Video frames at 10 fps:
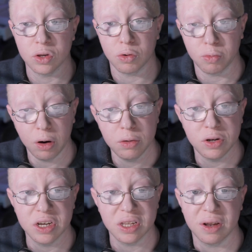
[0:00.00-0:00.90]
So
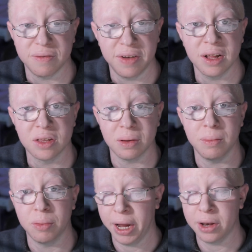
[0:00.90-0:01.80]
Rode just unveiled
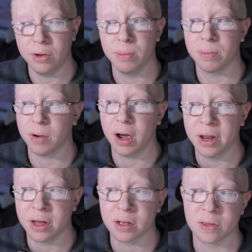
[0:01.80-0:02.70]
some brand new
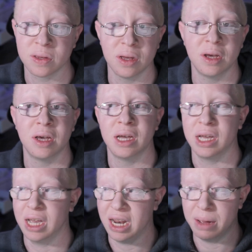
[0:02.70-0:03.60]
products
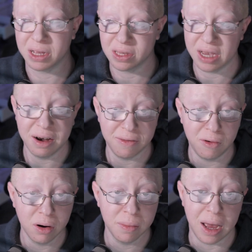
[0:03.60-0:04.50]
and I'm excited
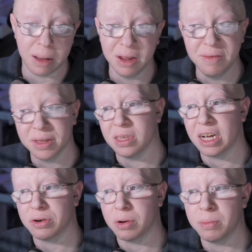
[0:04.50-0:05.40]
for them. I believe this is
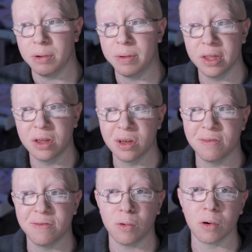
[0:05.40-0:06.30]
actually going to be really
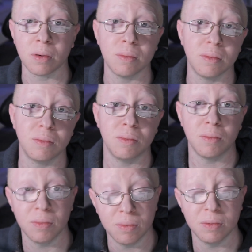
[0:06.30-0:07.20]
good for
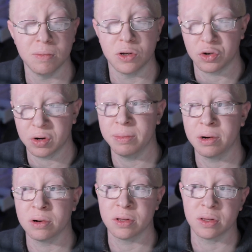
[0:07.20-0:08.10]

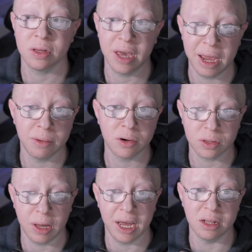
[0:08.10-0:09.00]
streamers,
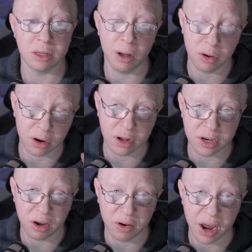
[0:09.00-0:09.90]
gamers, and smaller
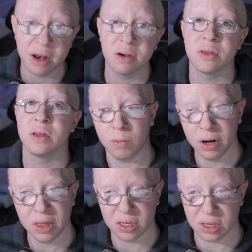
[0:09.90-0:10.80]
content creators.
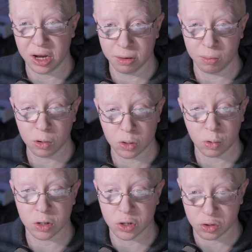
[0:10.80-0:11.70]
One of these is geared more
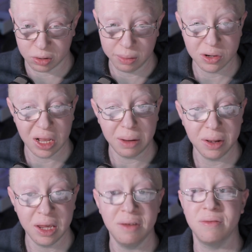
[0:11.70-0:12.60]
towards streamers, I
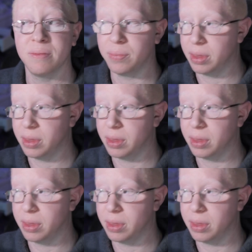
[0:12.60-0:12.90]
believe,